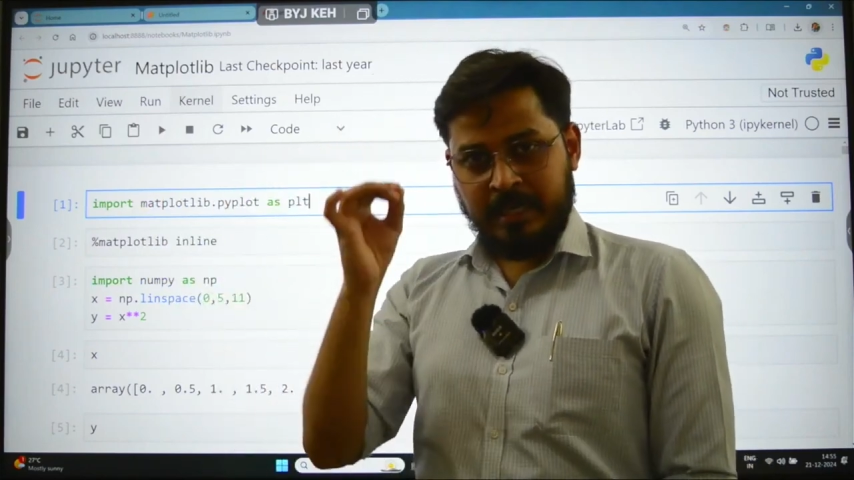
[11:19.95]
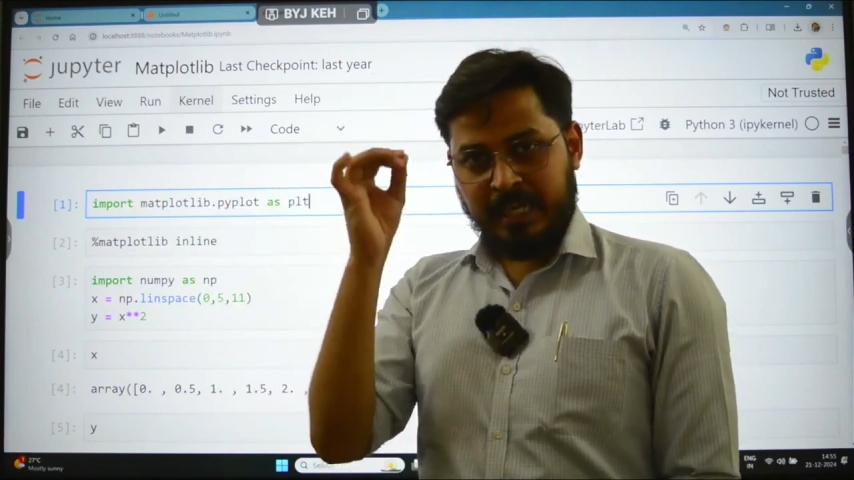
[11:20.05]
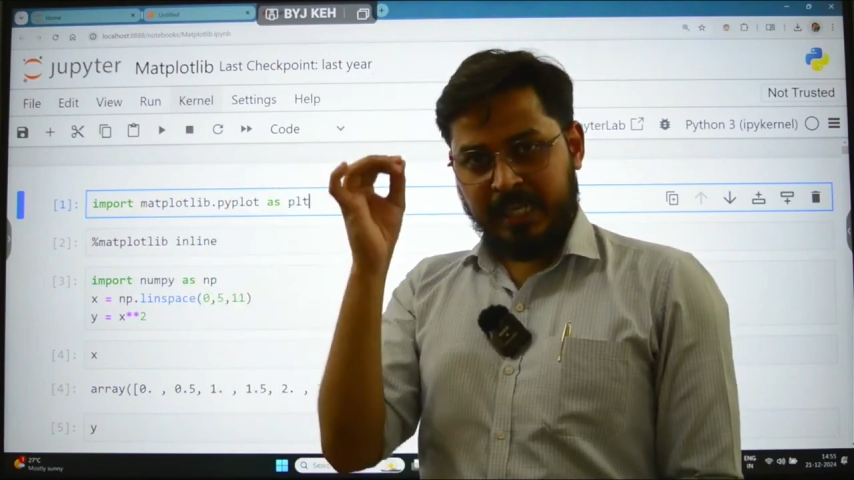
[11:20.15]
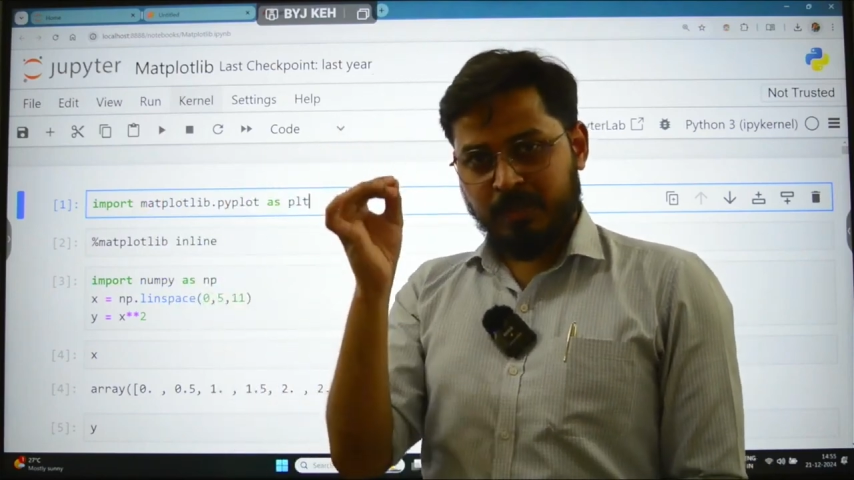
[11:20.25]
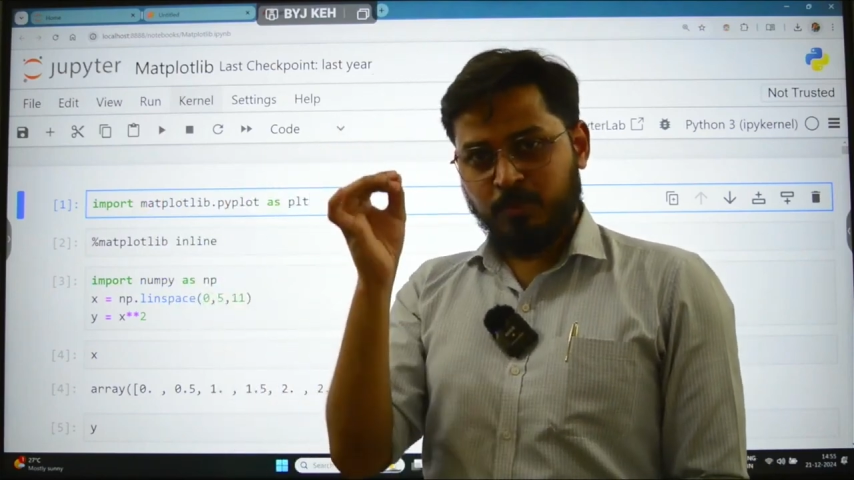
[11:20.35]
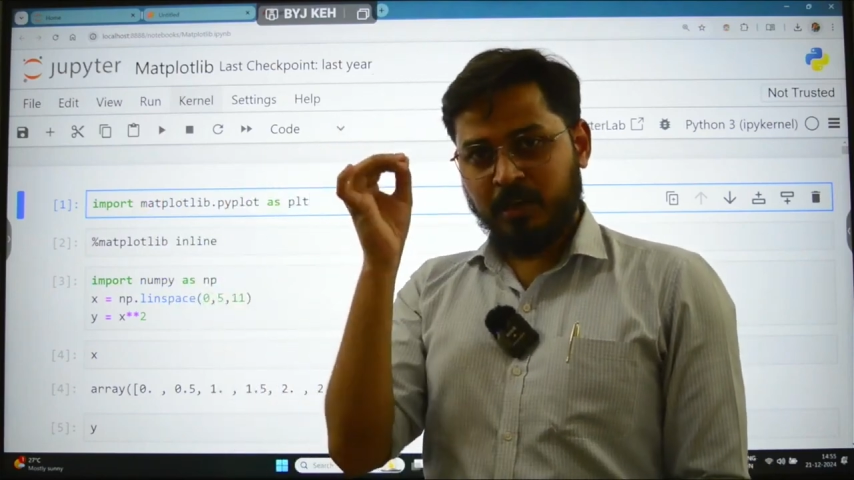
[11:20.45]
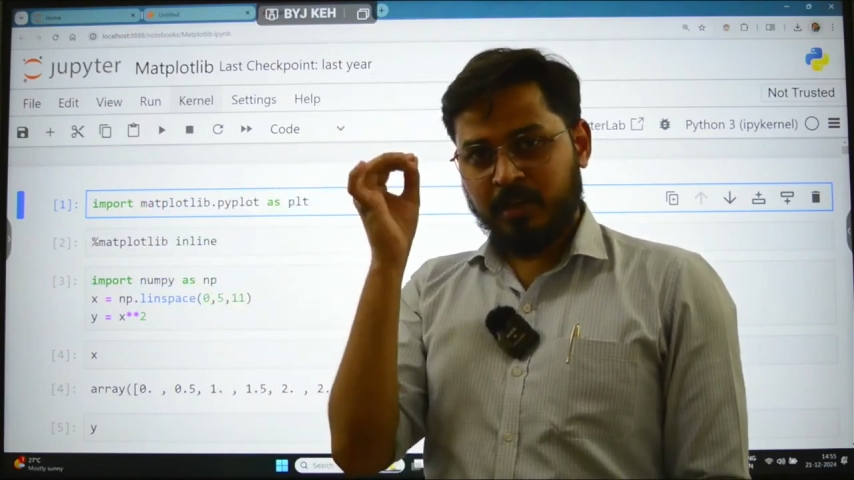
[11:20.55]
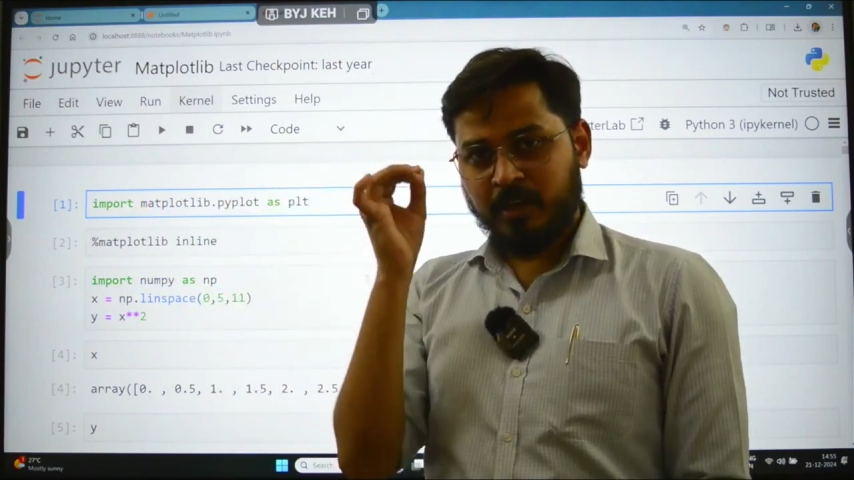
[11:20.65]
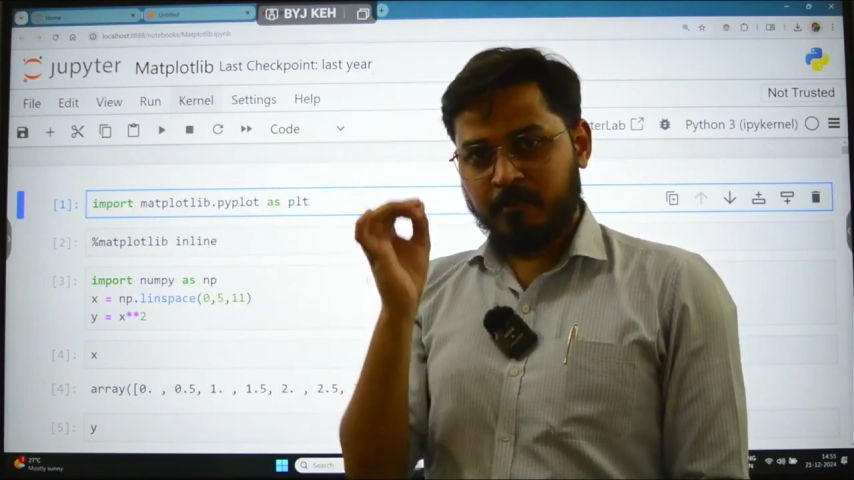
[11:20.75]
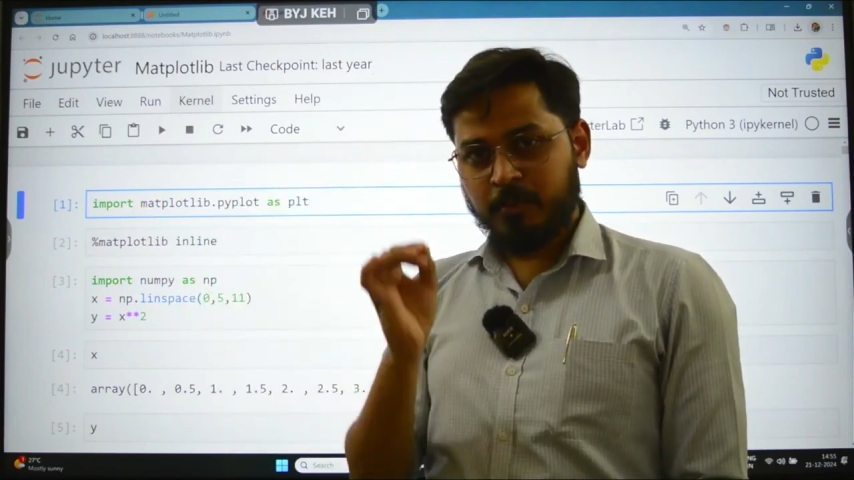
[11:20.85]
it will
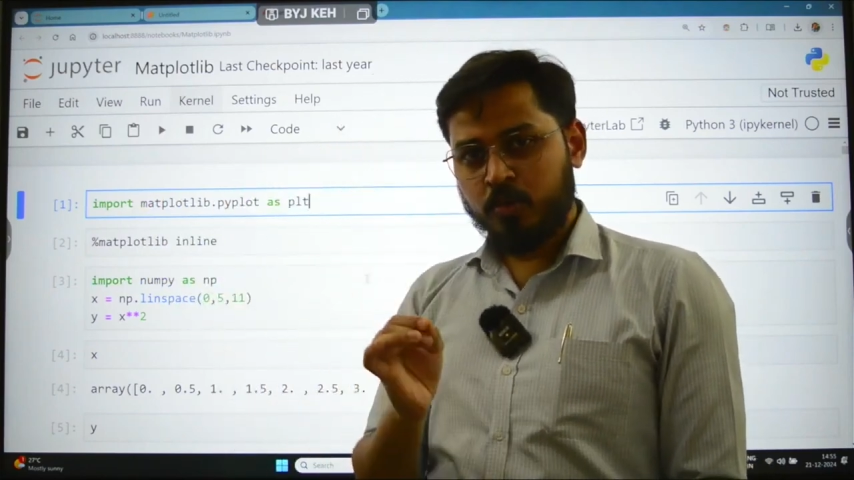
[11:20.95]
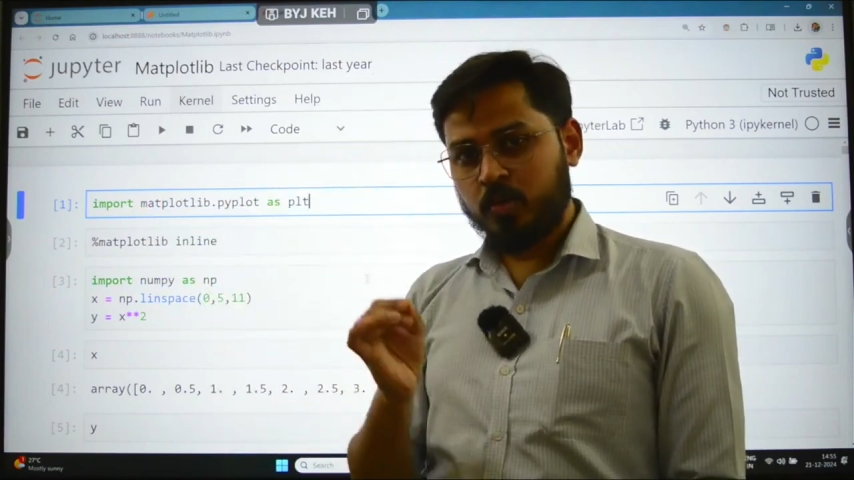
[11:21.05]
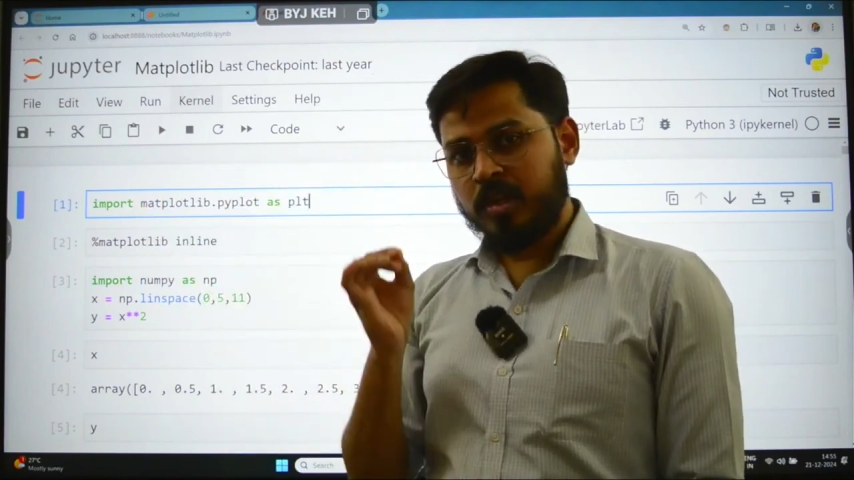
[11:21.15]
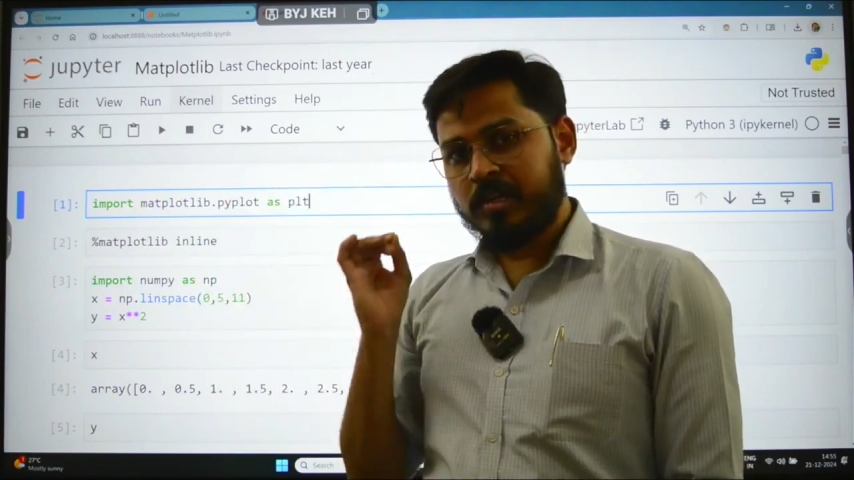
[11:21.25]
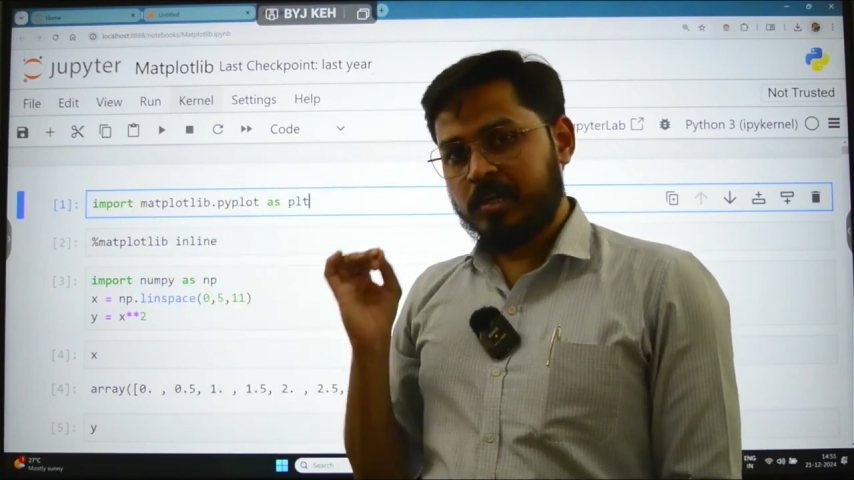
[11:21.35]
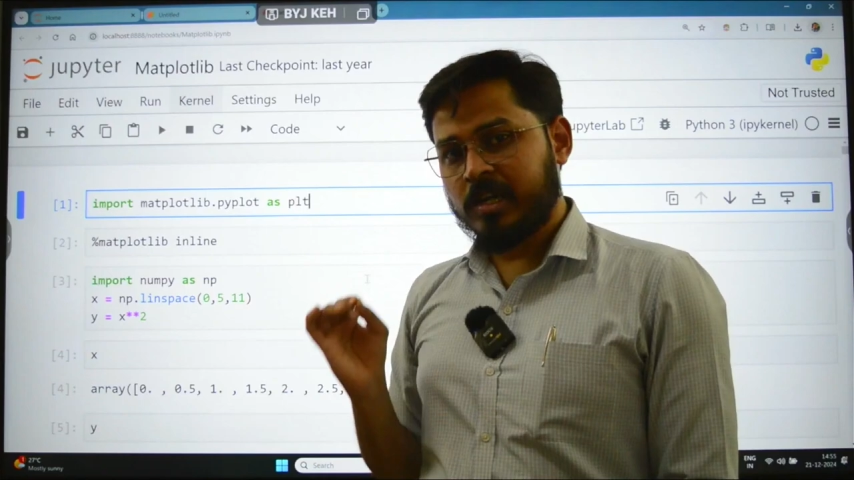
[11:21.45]
give you the